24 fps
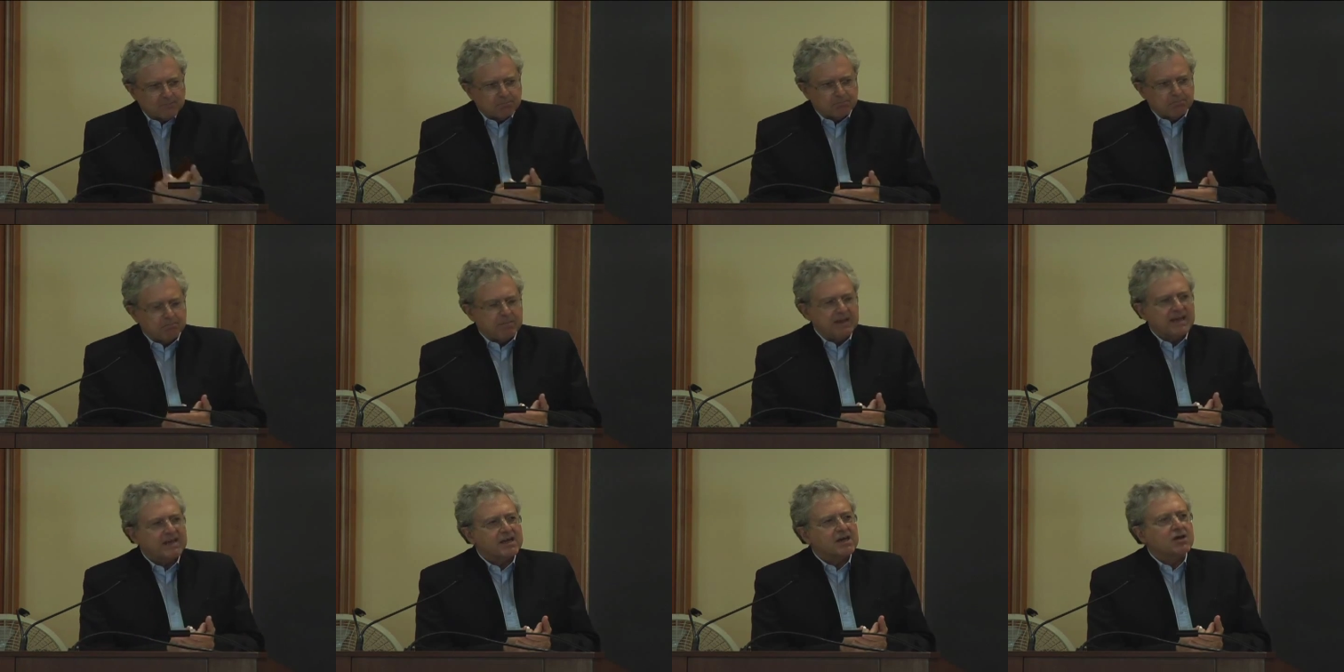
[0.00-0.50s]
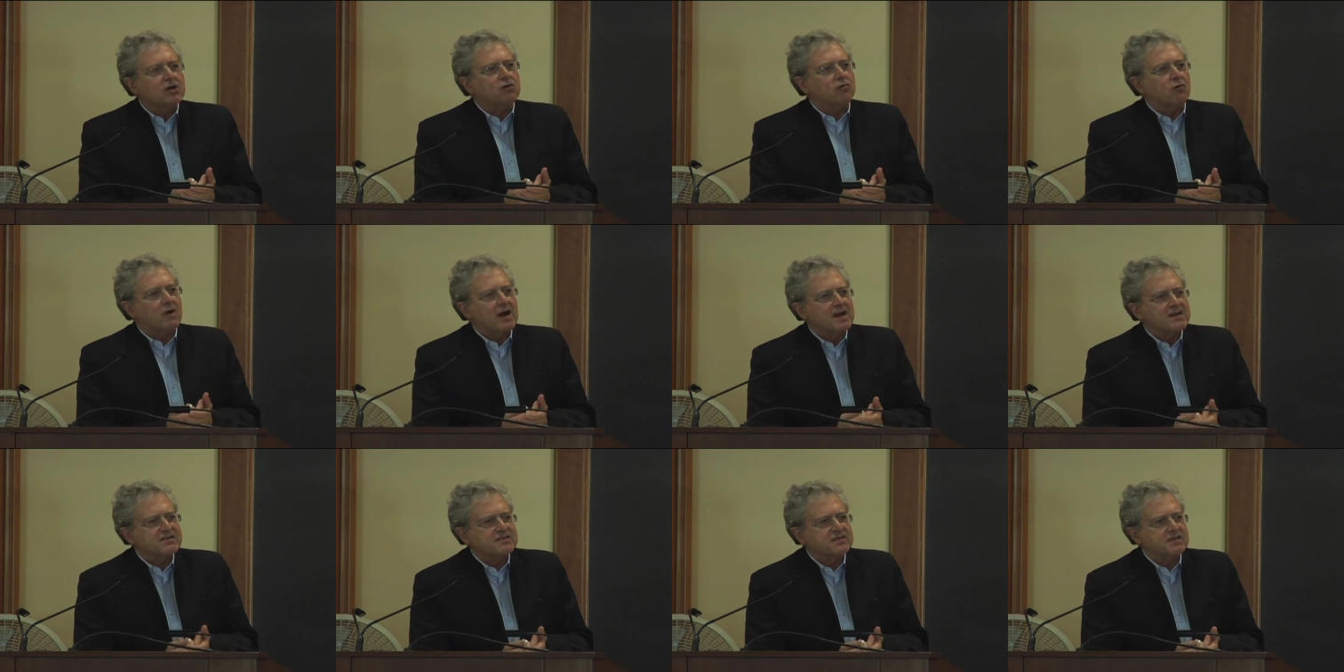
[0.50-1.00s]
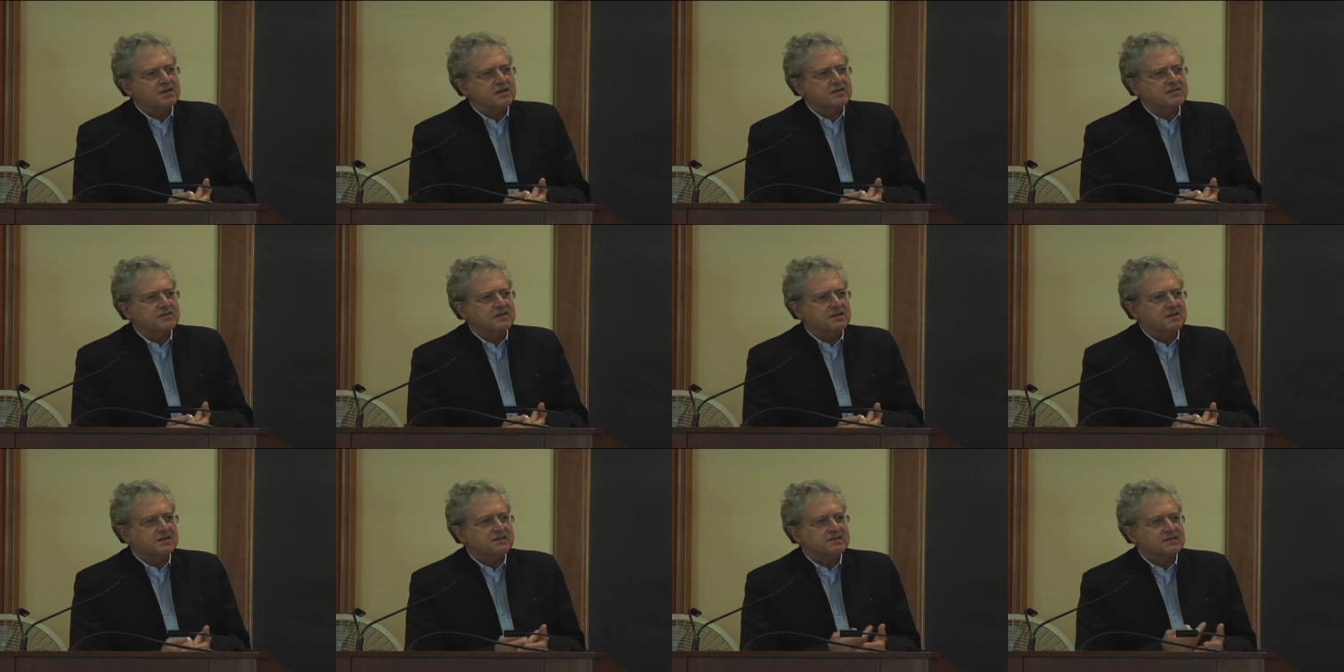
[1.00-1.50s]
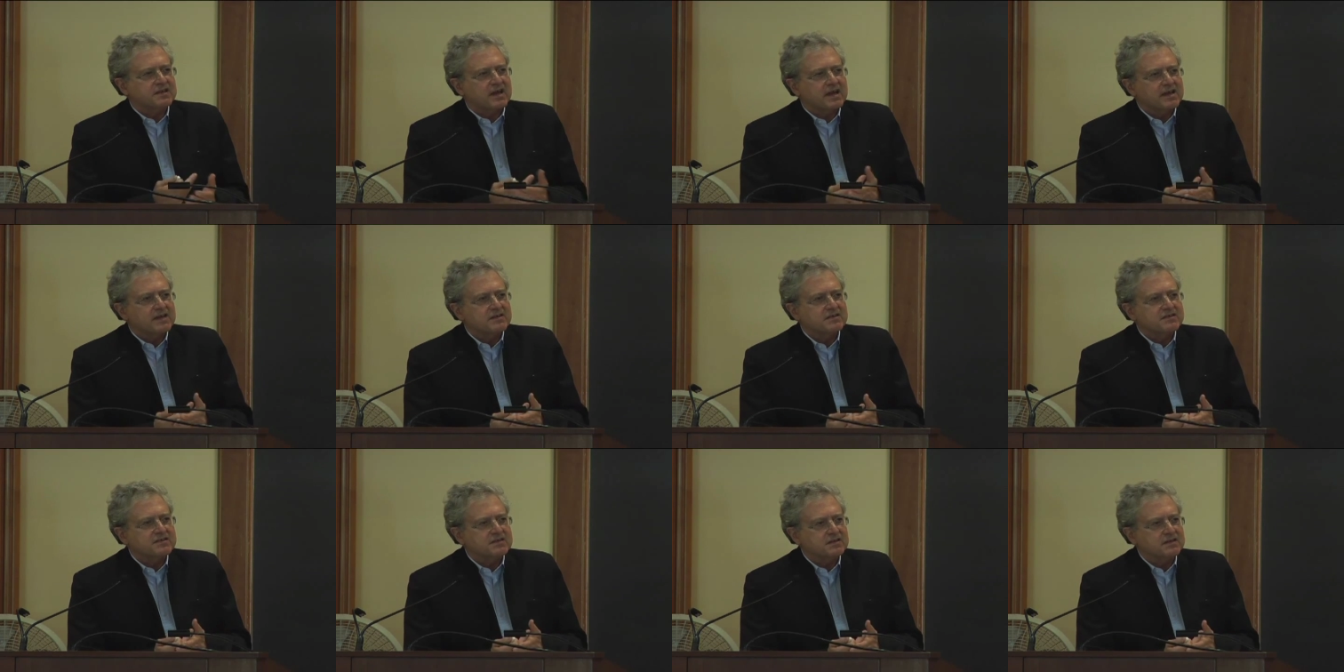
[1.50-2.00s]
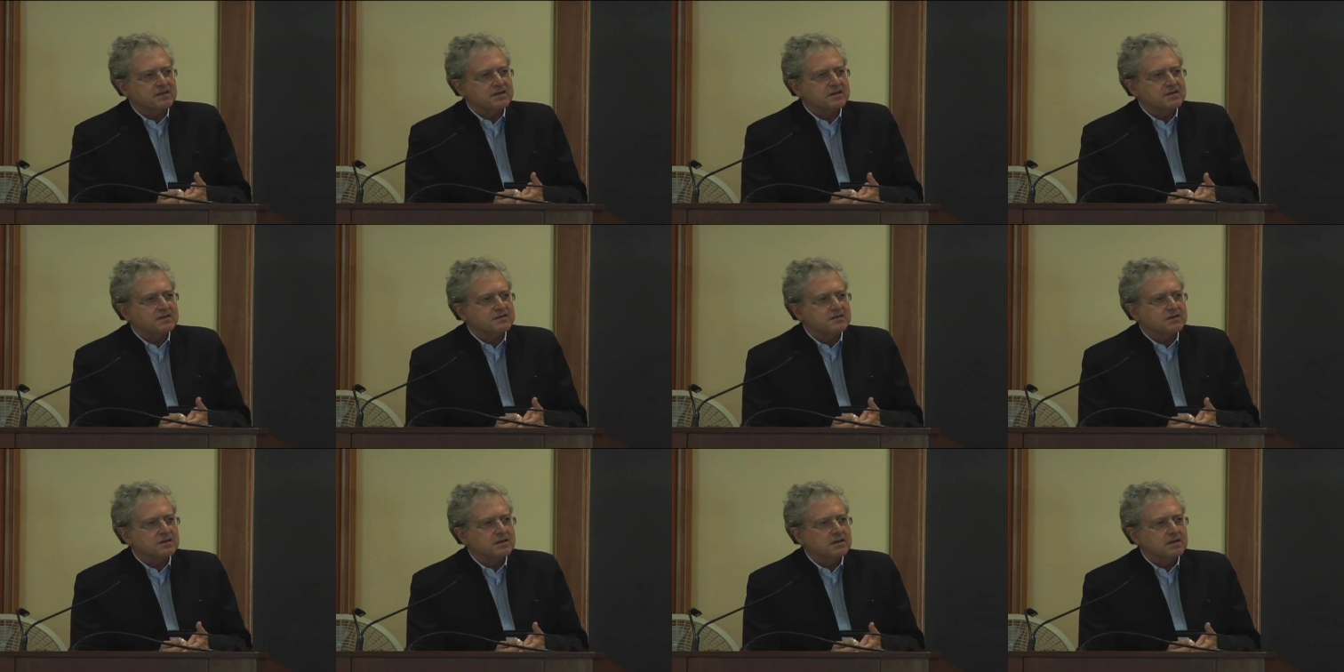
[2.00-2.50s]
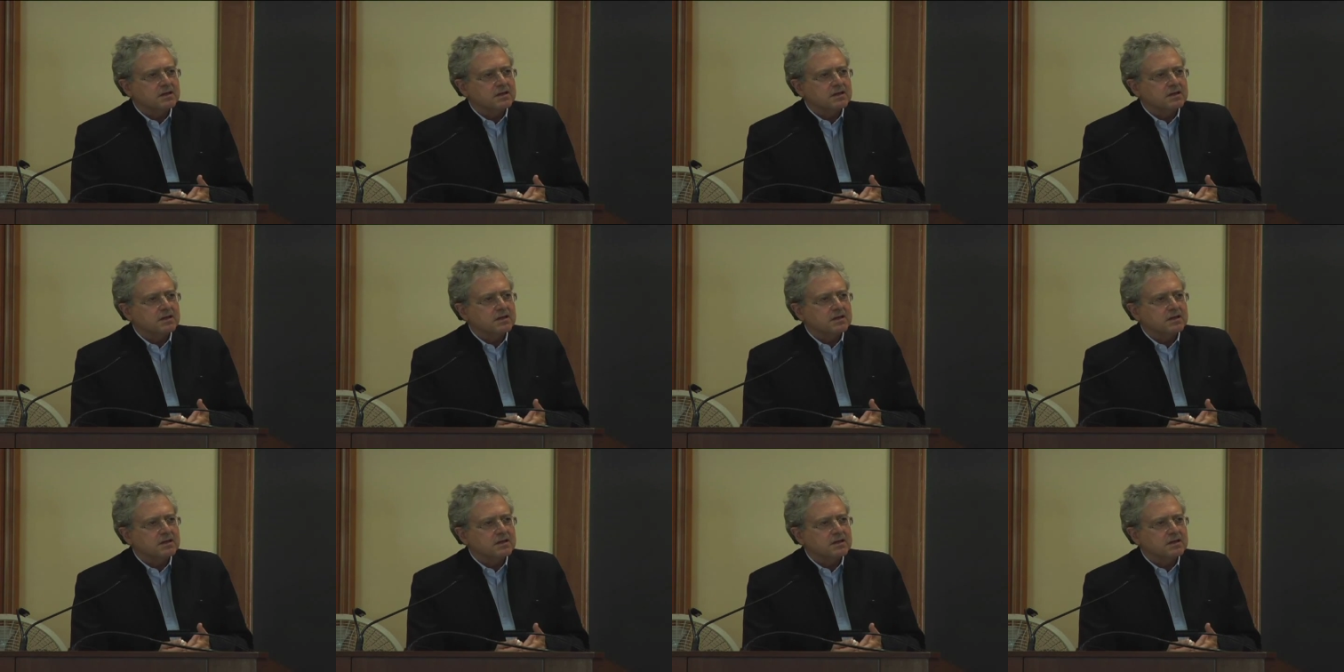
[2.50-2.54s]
big crisis in sciences,